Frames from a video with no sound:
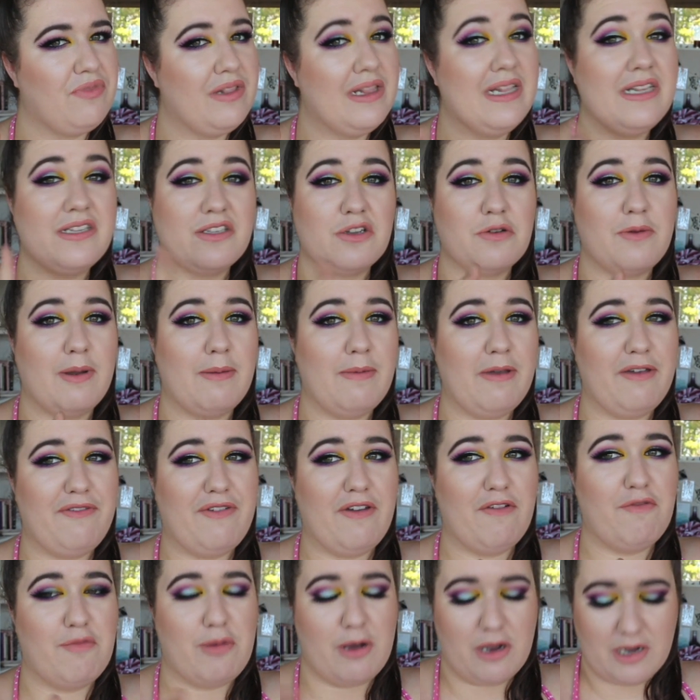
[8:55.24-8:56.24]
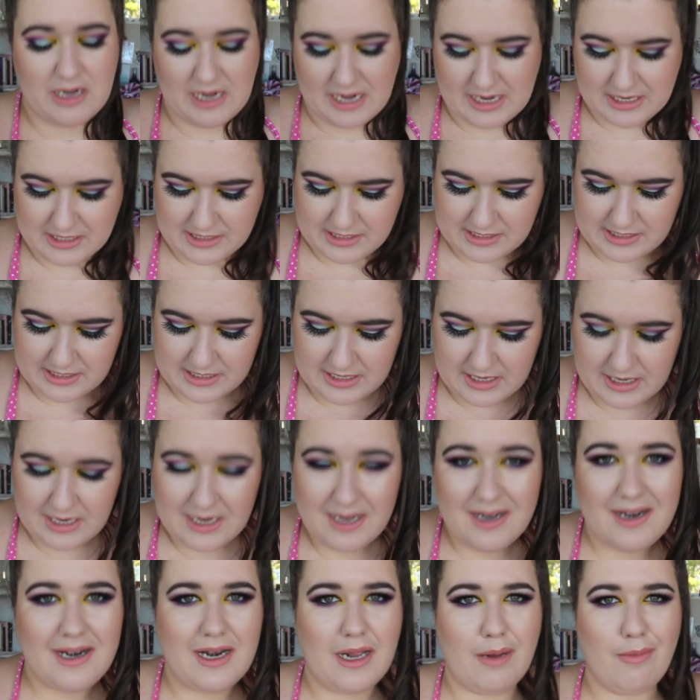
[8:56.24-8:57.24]
Let's talk about my favourite podcasts.
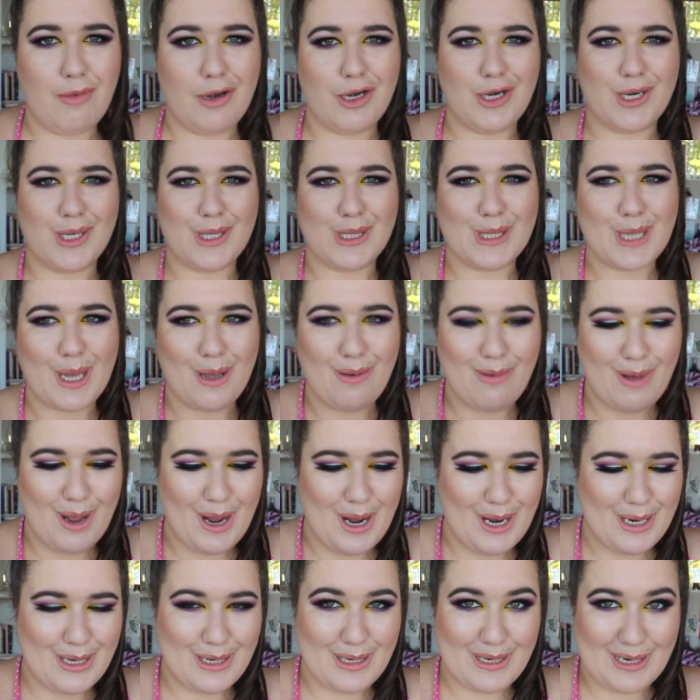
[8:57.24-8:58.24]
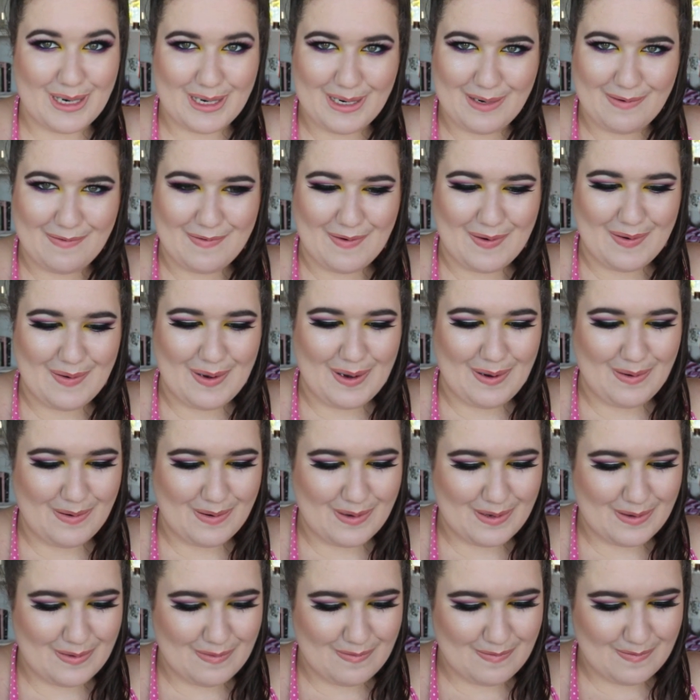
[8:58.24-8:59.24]
I may have got my handy dandy phone
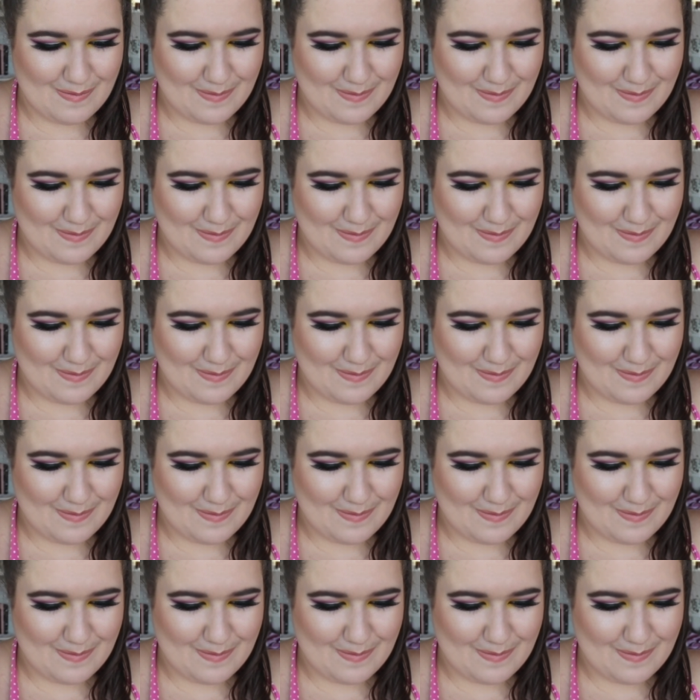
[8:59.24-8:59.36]
out.